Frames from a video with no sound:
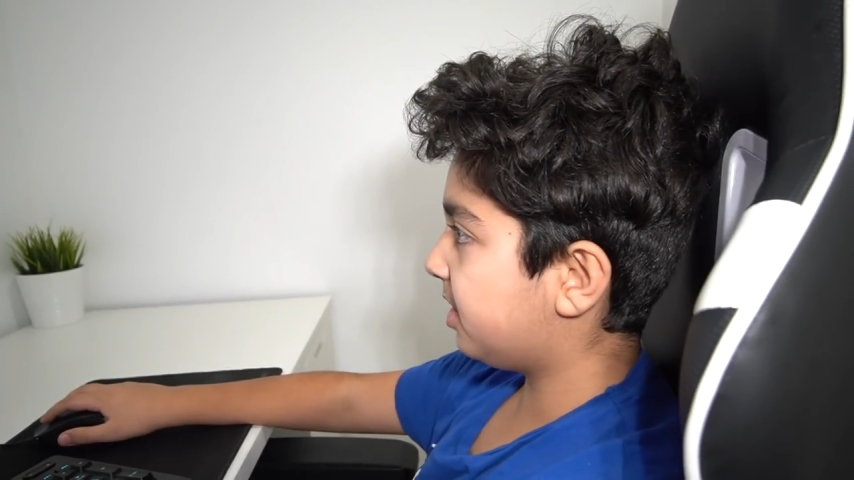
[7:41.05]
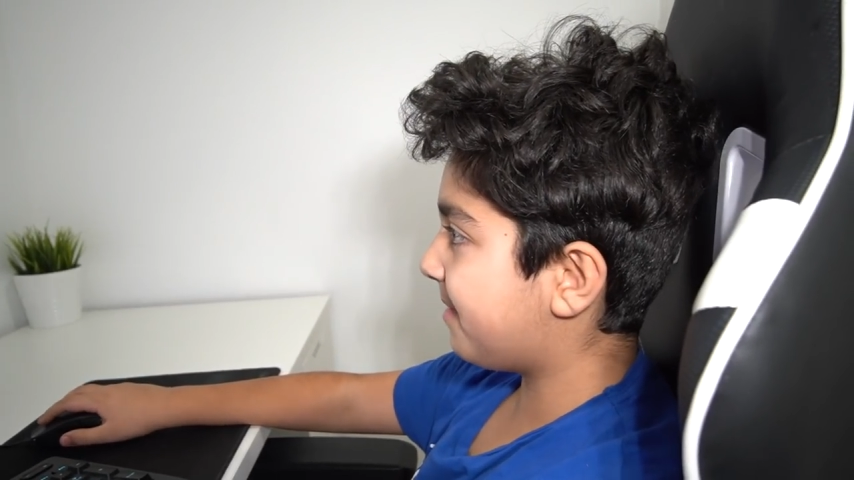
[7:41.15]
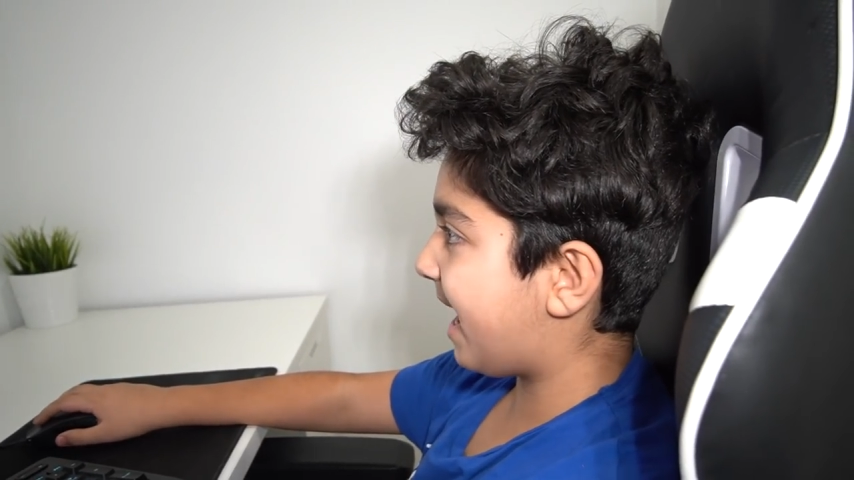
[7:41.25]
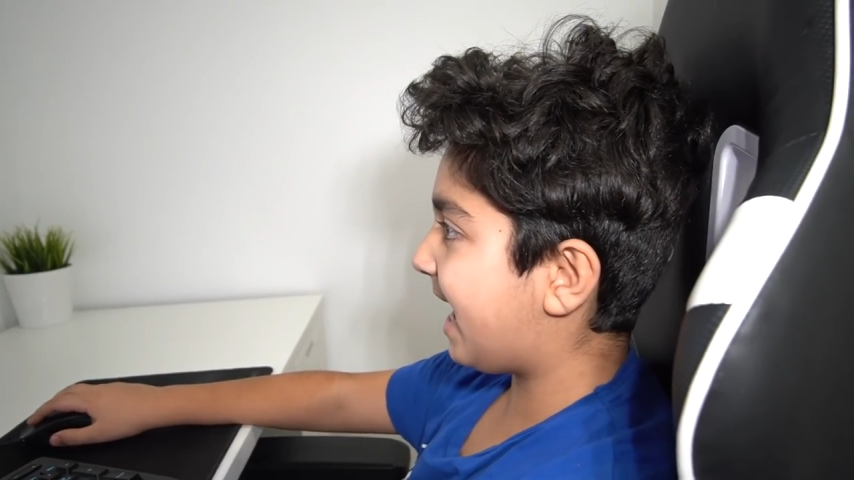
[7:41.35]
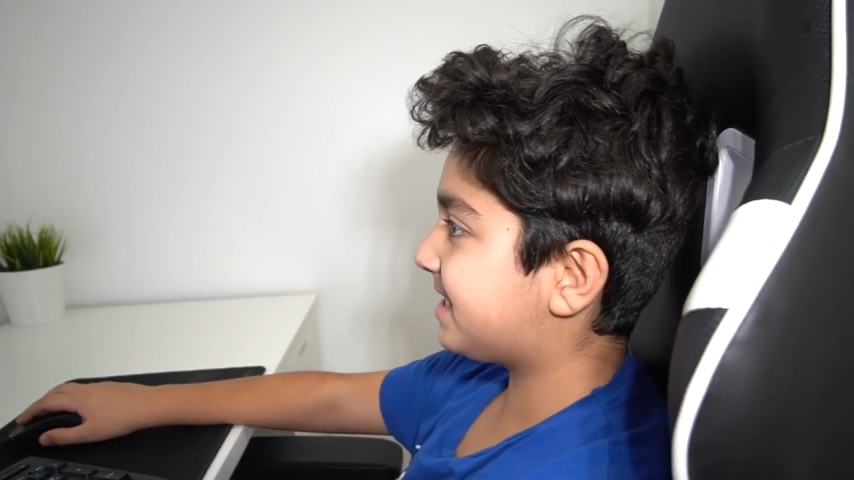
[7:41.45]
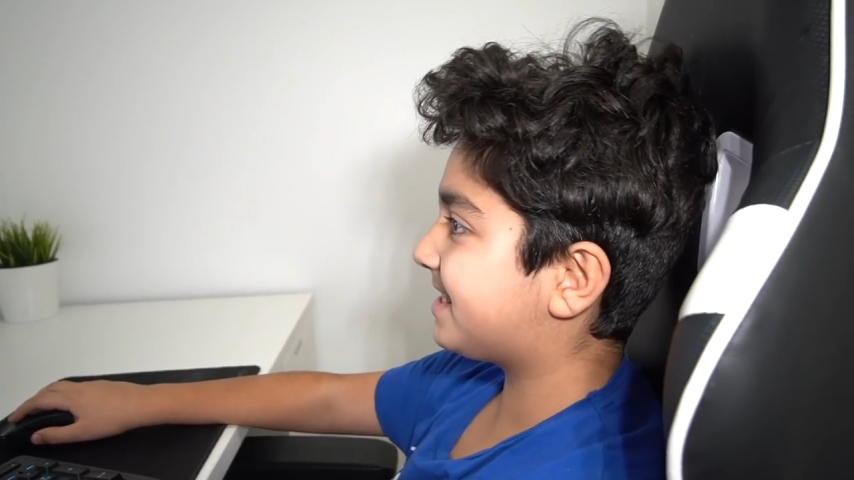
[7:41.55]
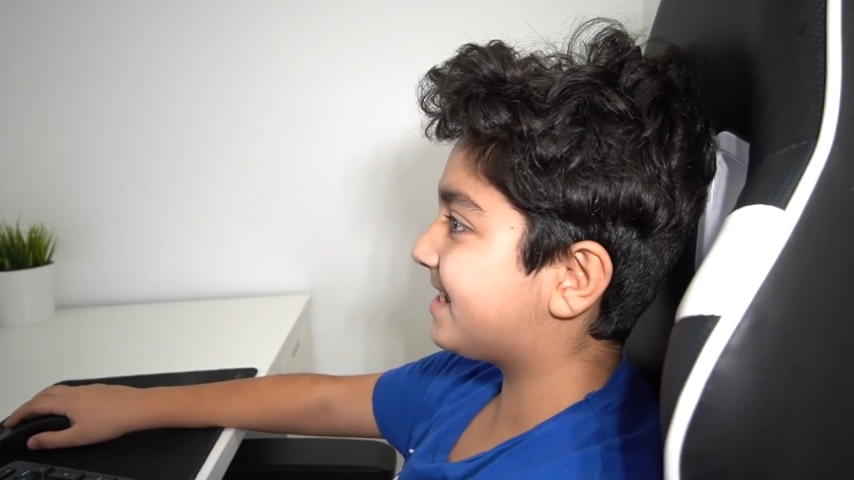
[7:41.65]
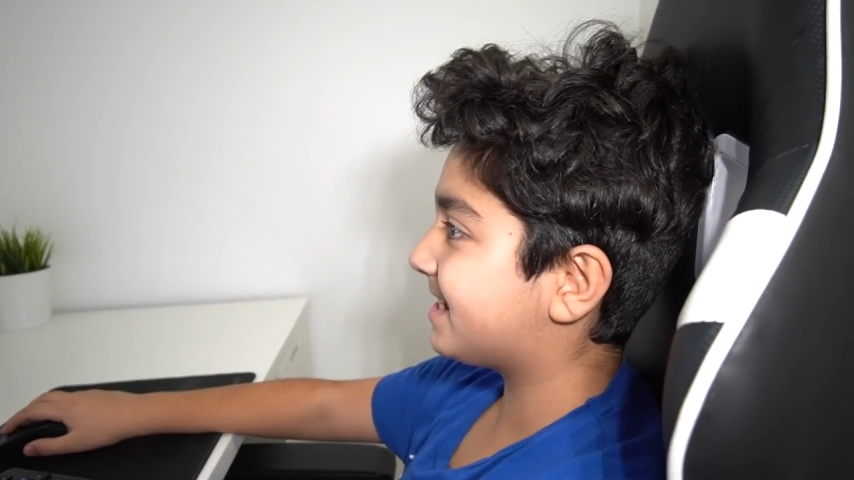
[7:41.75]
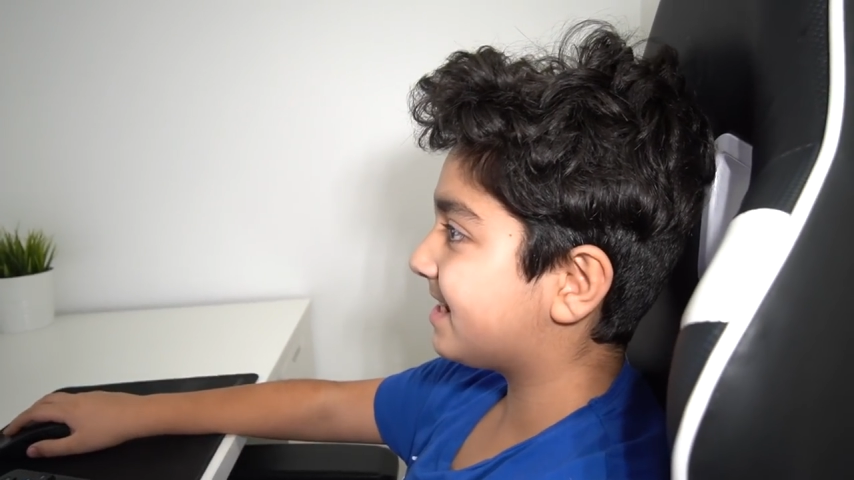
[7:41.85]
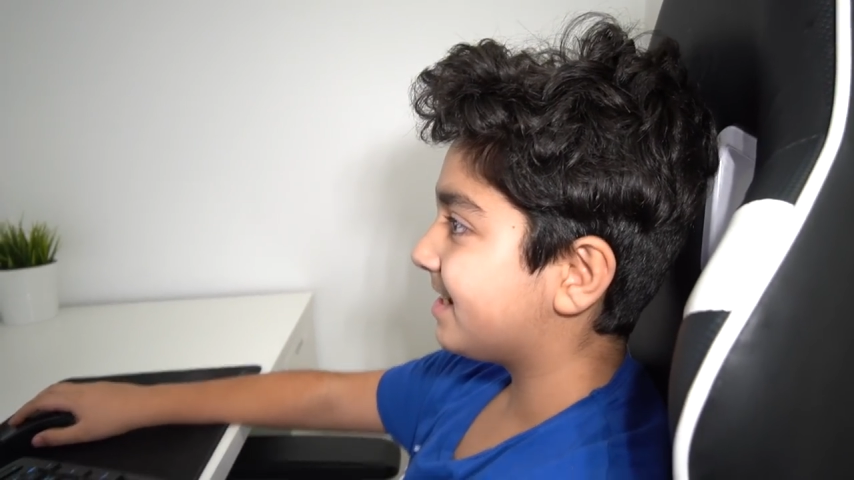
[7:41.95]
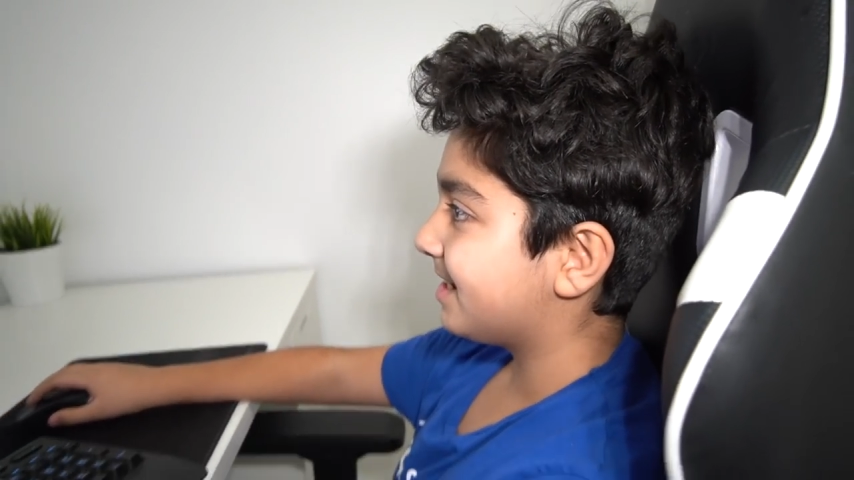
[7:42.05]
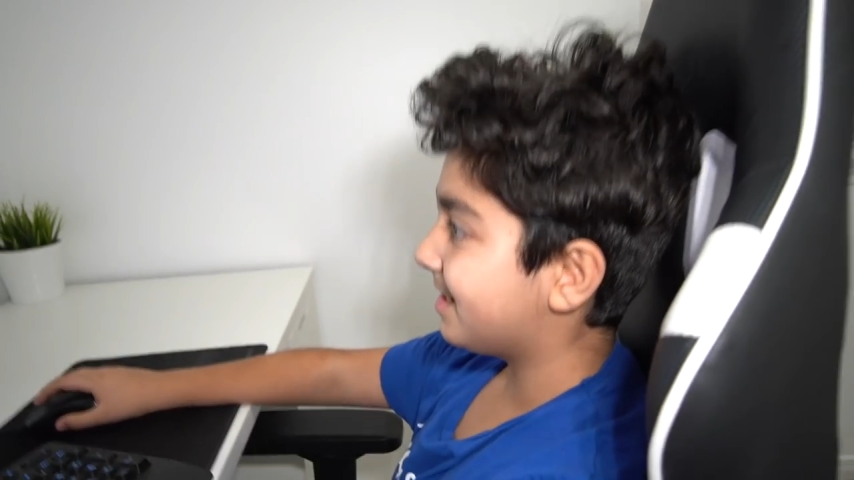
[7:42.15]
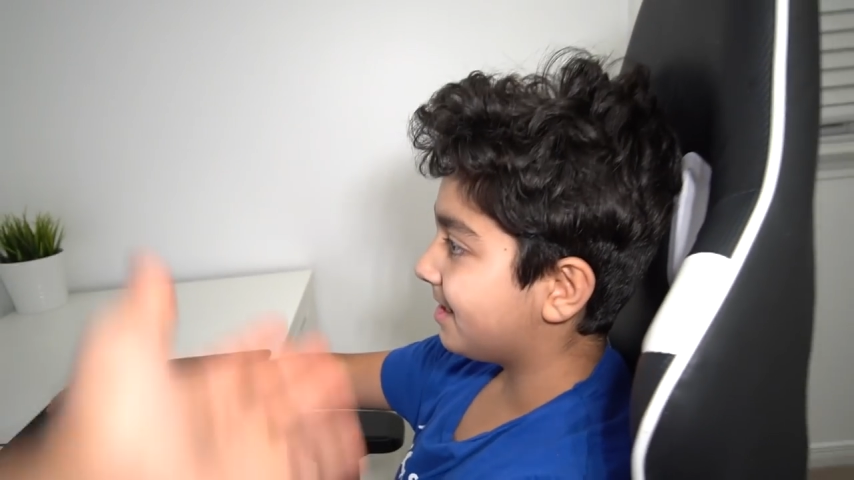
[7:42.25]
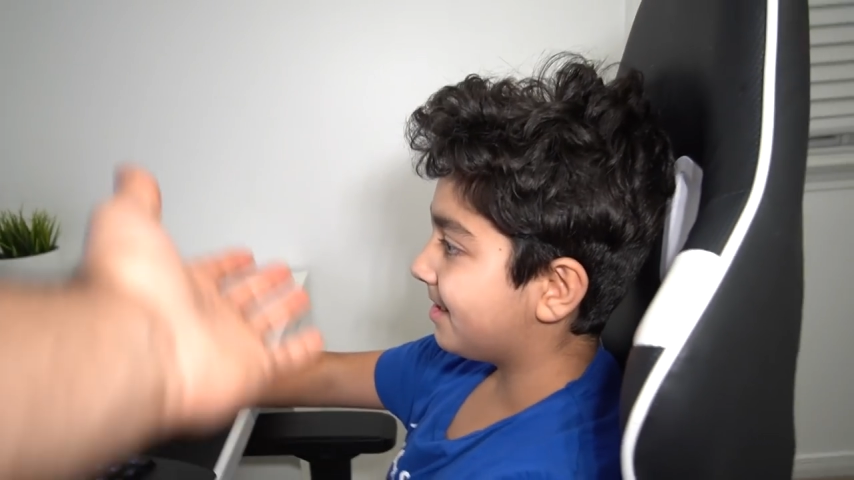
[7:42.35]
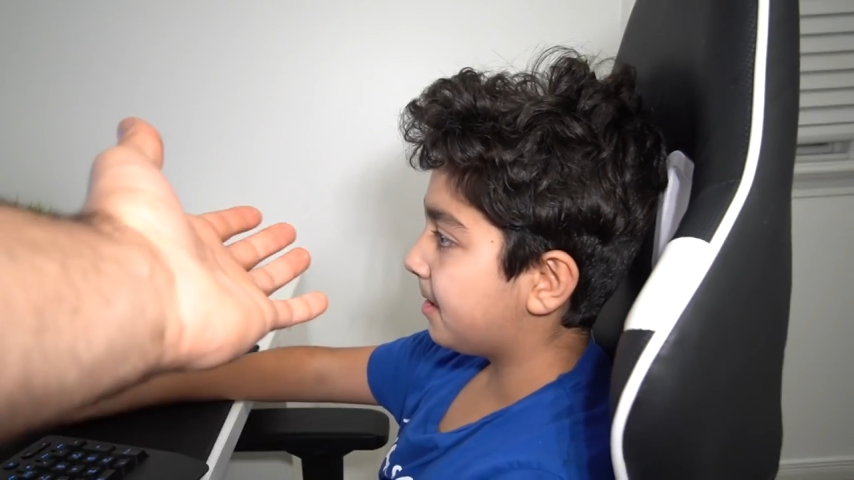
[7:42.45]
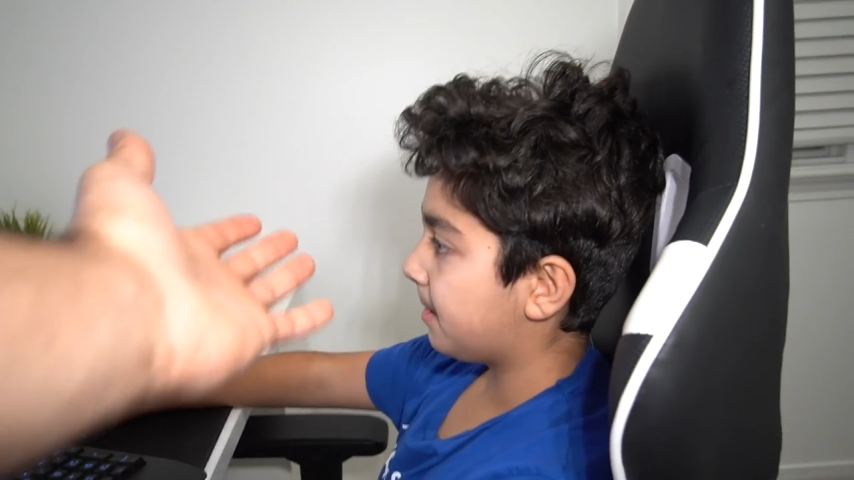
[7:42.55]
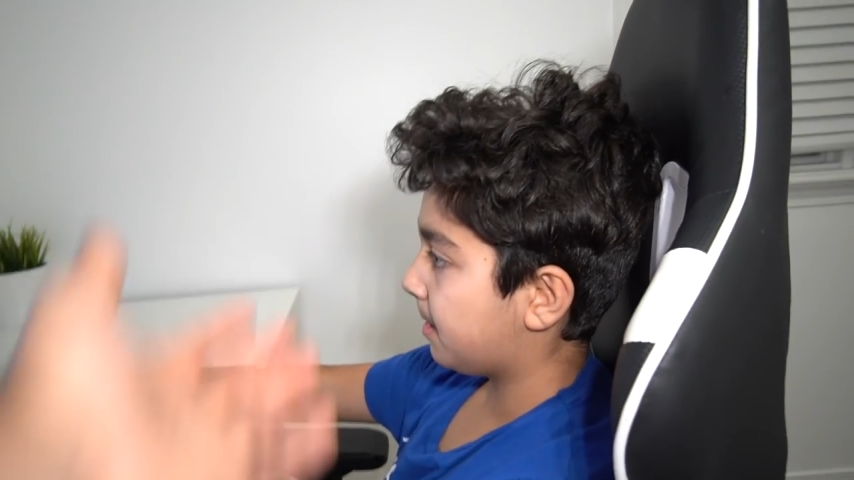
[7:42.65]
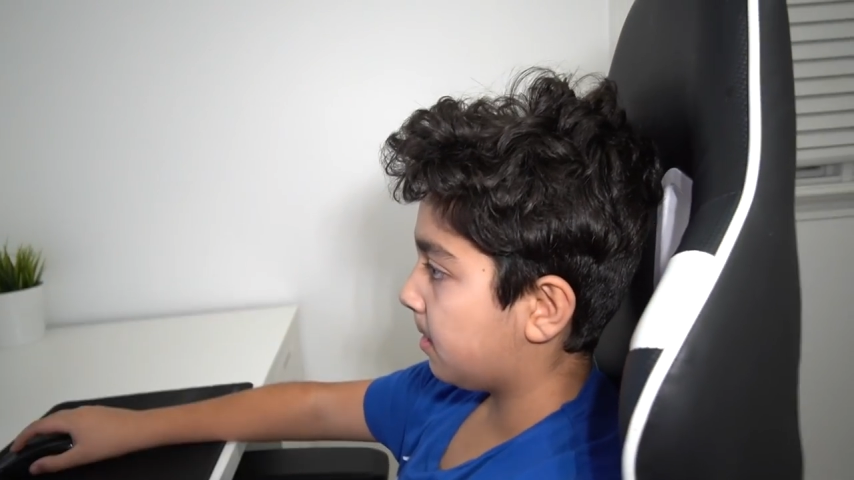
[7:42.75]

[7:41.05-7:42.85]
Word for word: Good mats. And good mats,